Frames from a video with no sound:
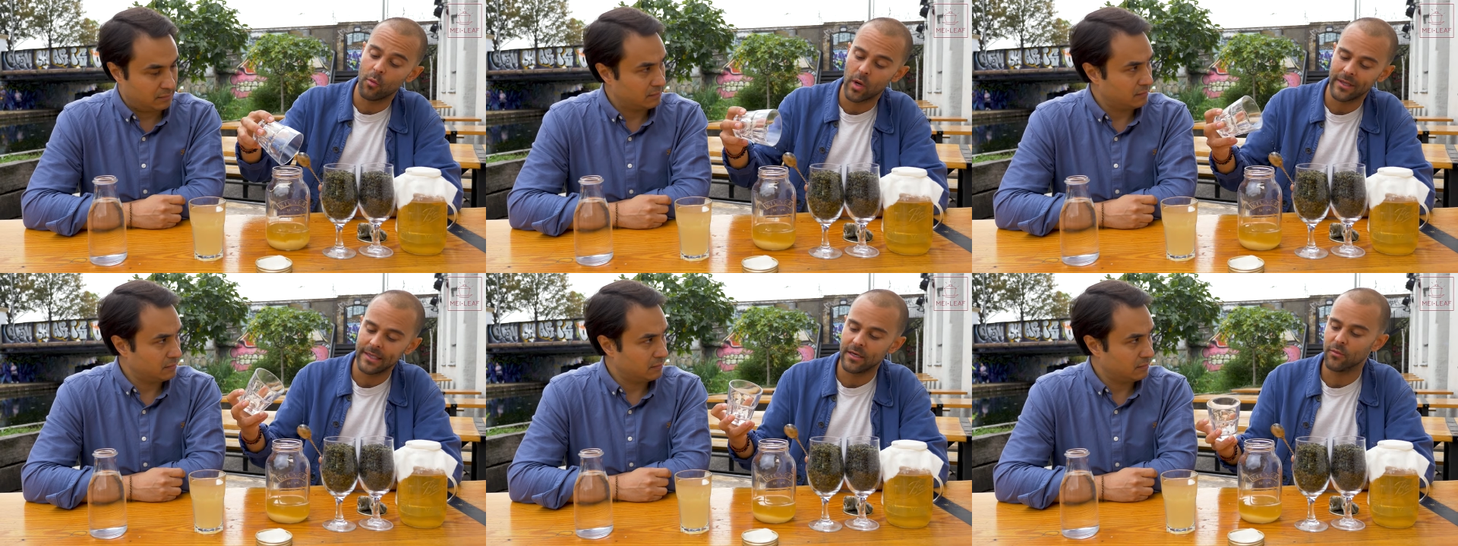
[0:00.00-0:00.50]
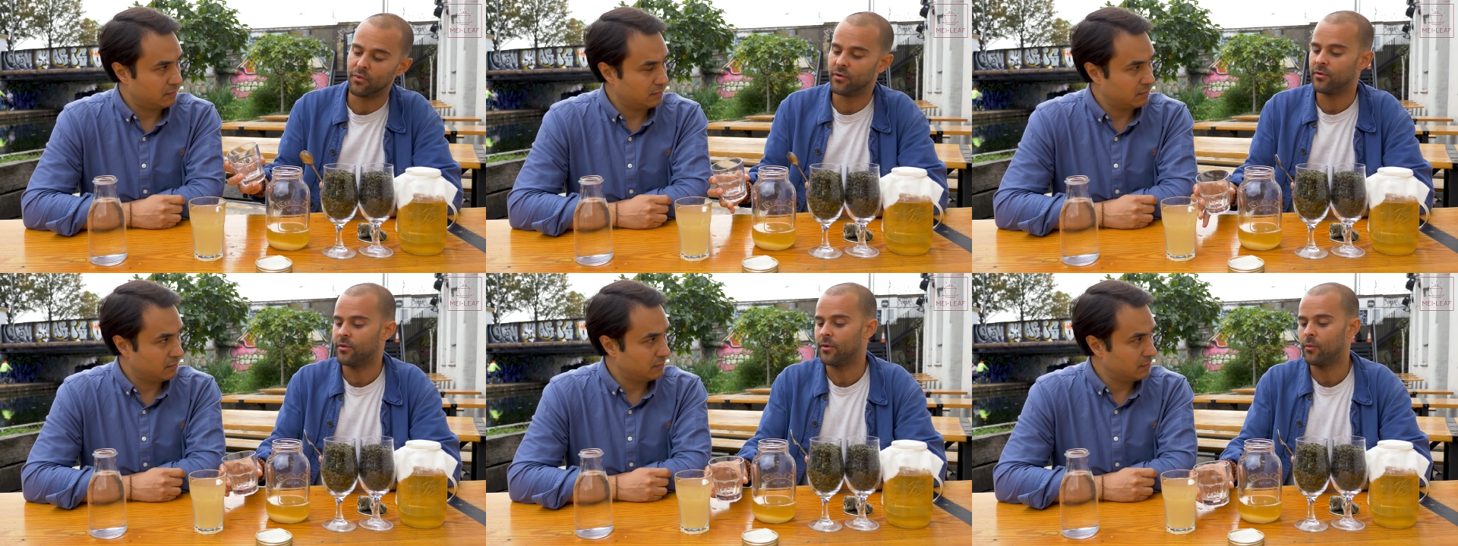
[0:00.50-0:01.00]
Speaker 1: a one liter
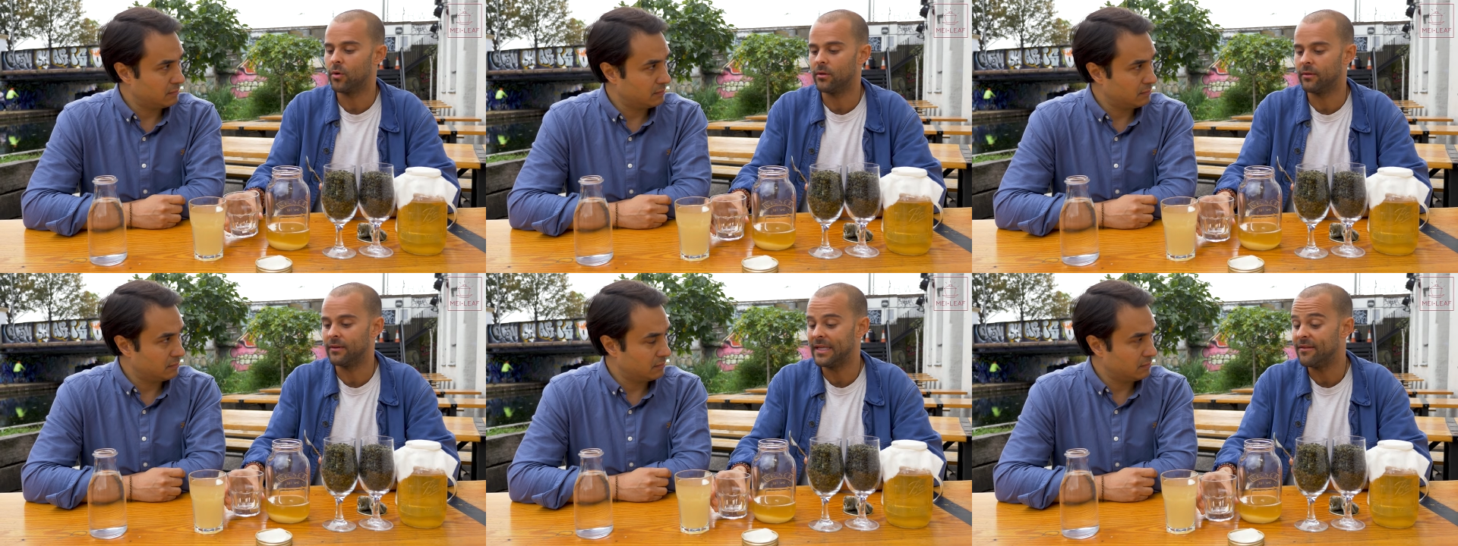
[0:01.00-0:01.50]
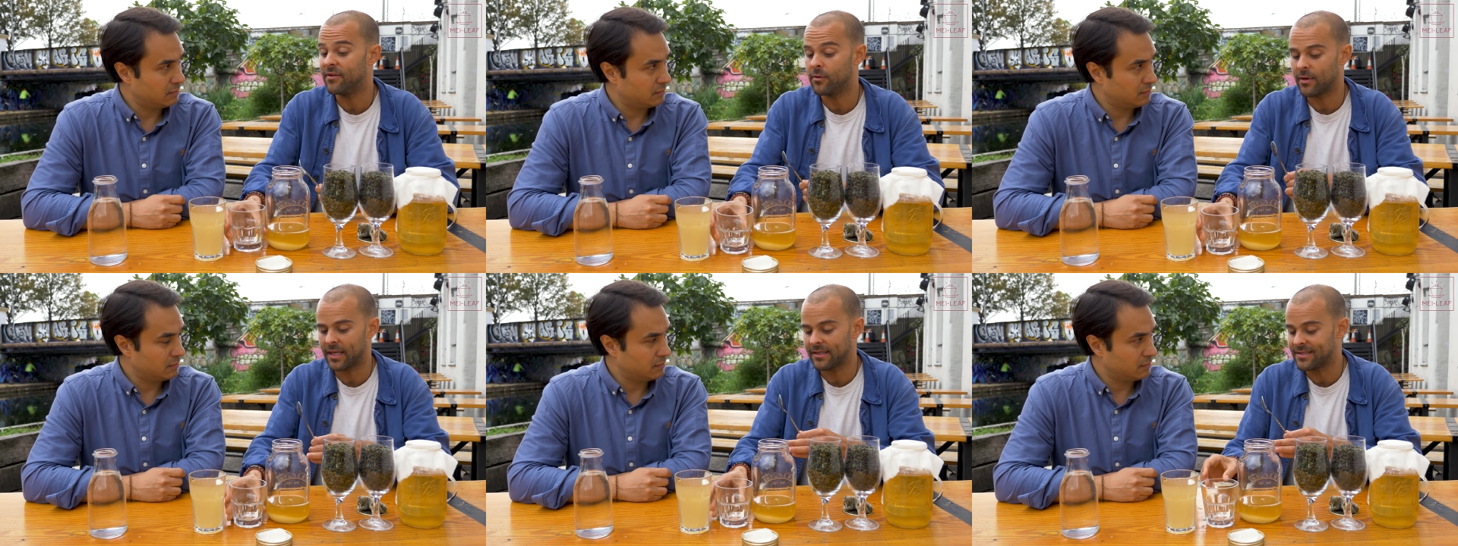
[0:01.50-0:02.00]
brew will leave you,
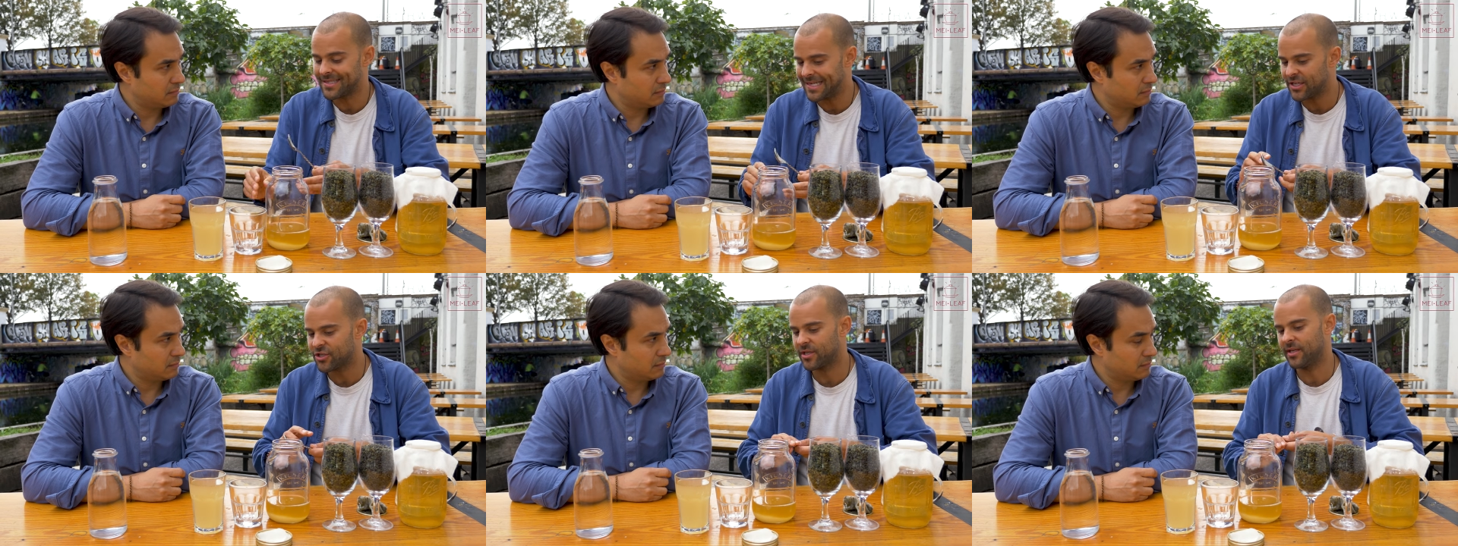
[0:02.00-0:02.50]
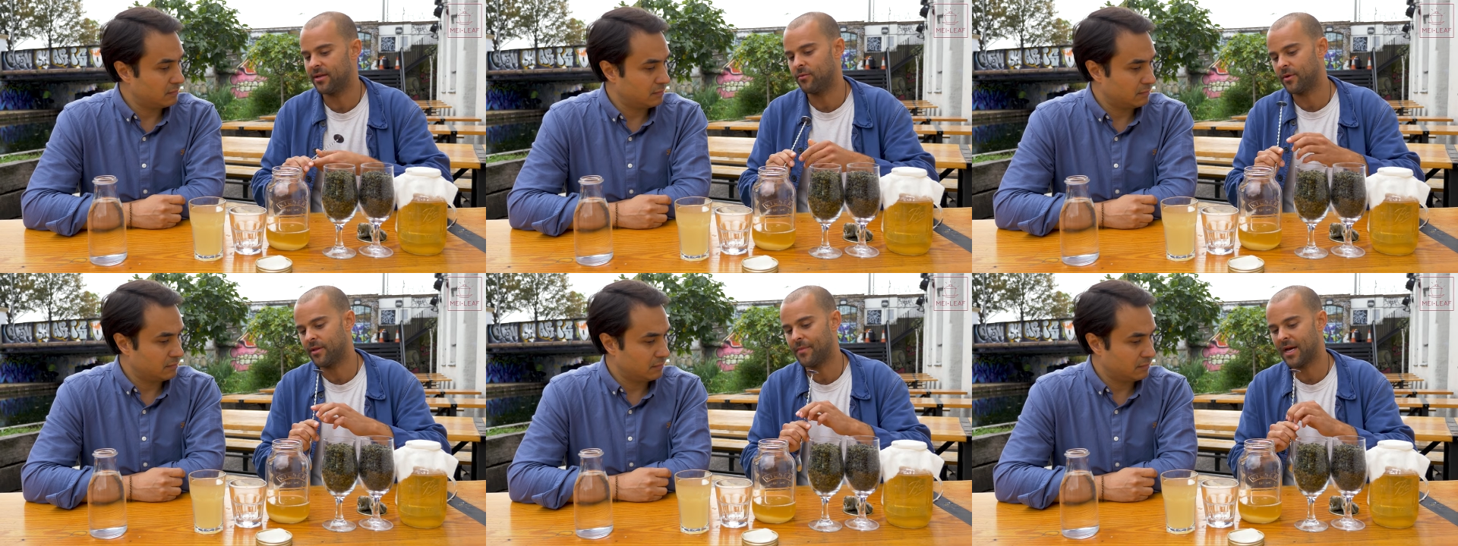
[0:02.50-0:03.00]
at least initially,
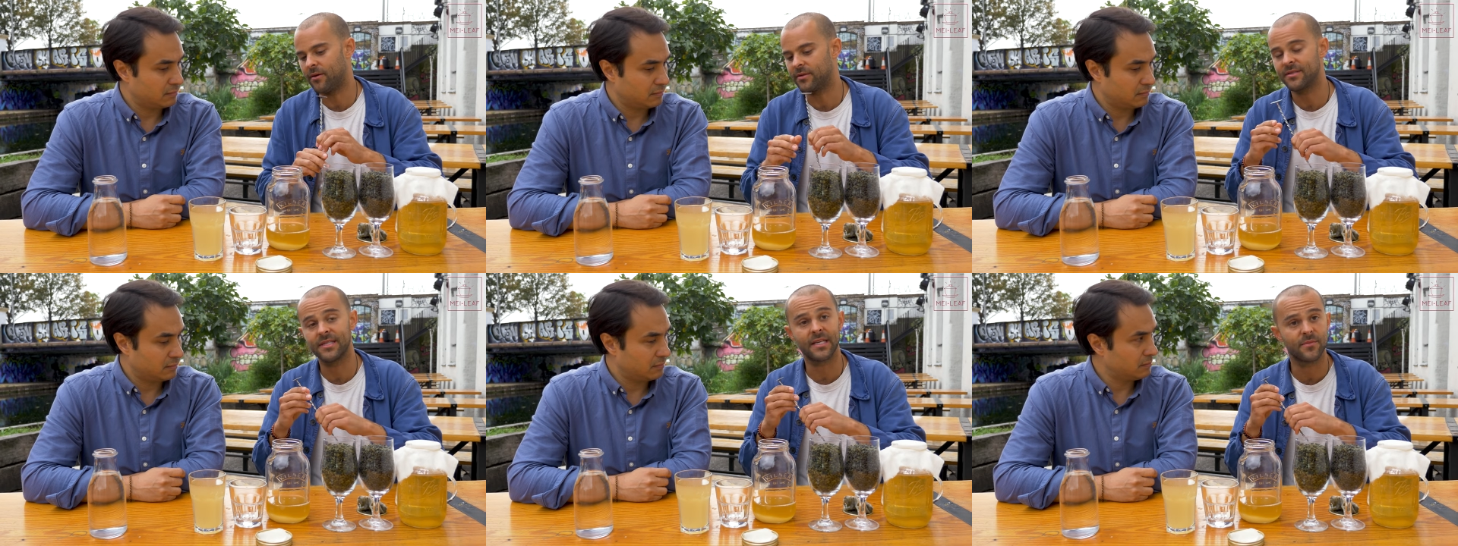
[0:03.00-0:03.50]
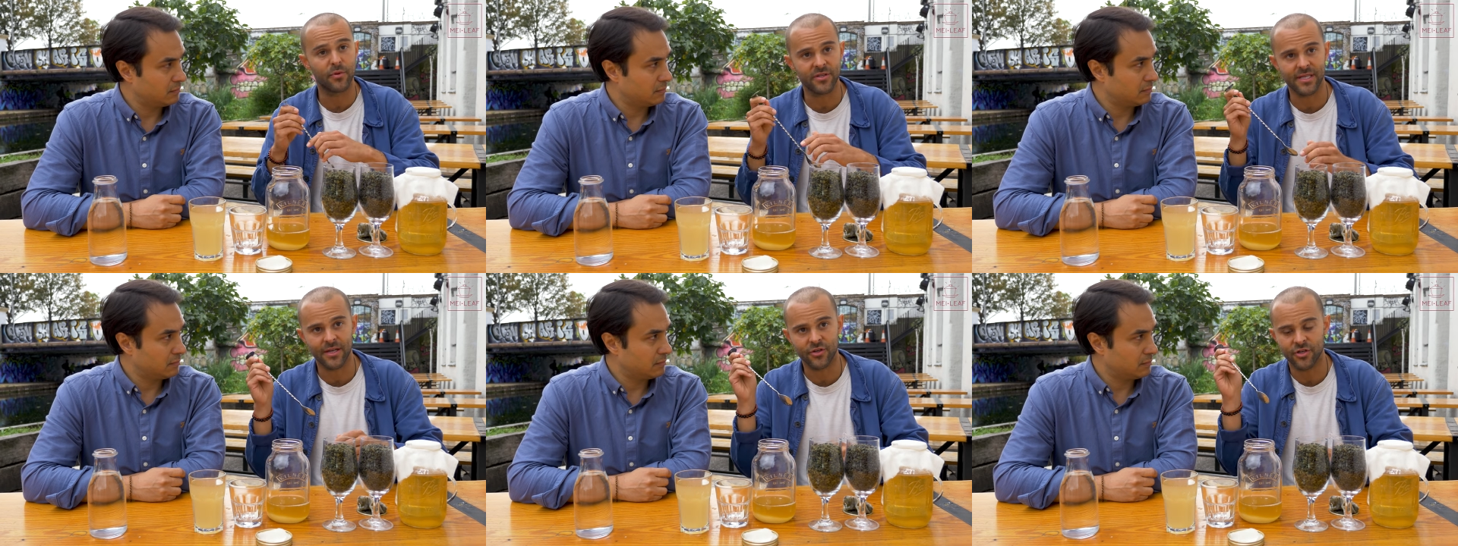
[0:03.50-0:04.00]
with about
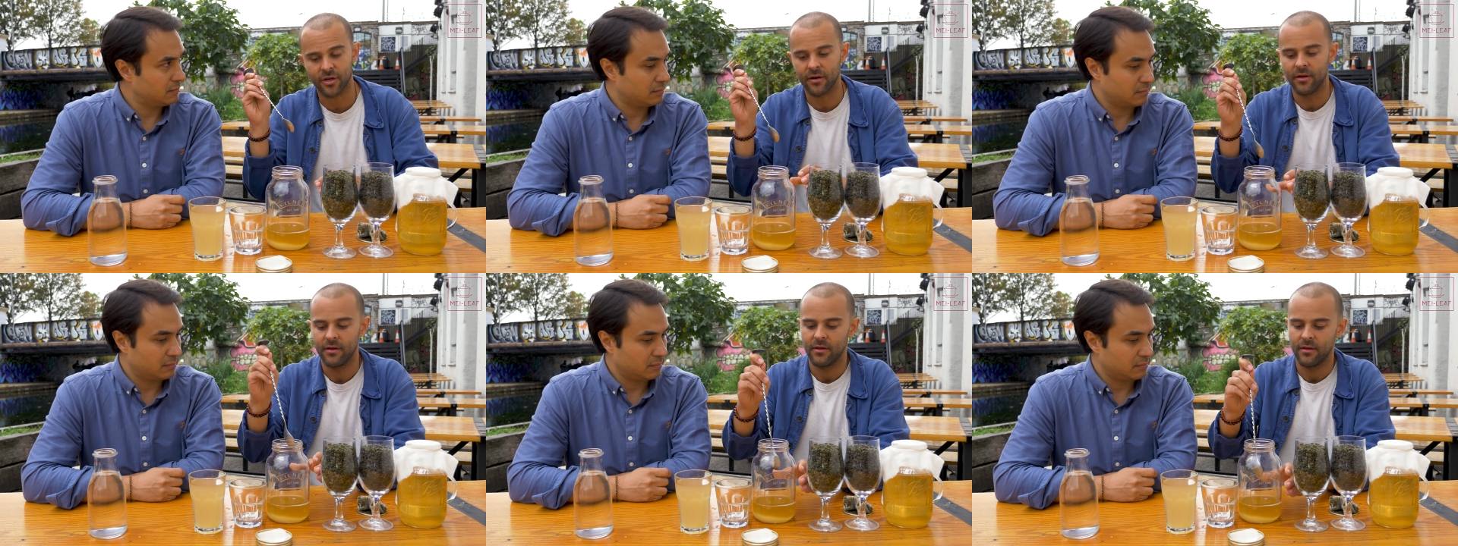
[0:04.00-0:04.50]
6% sugar